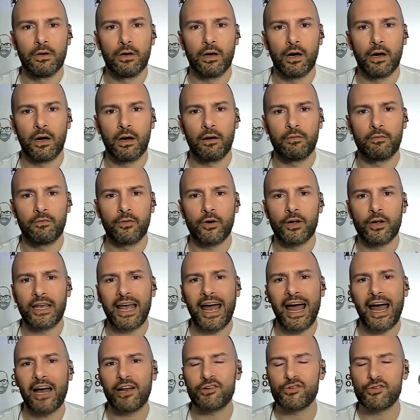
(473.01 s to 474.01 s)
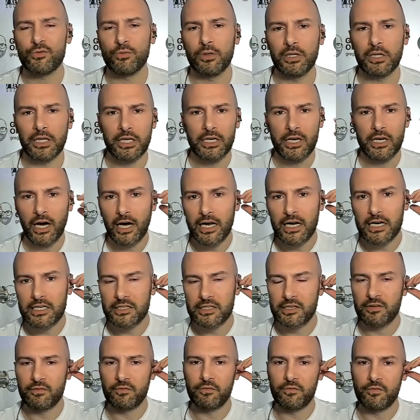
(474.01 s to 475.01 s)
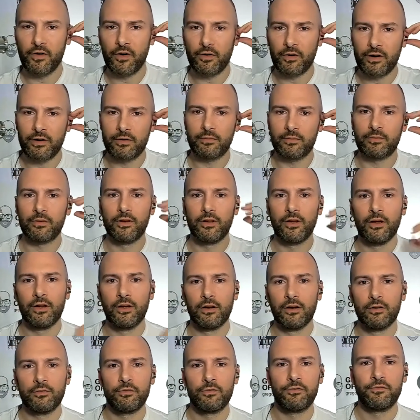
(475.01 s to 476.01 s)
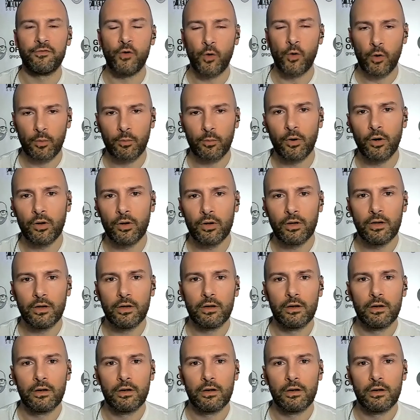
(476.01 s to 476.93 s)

uh, very casual at night and very formal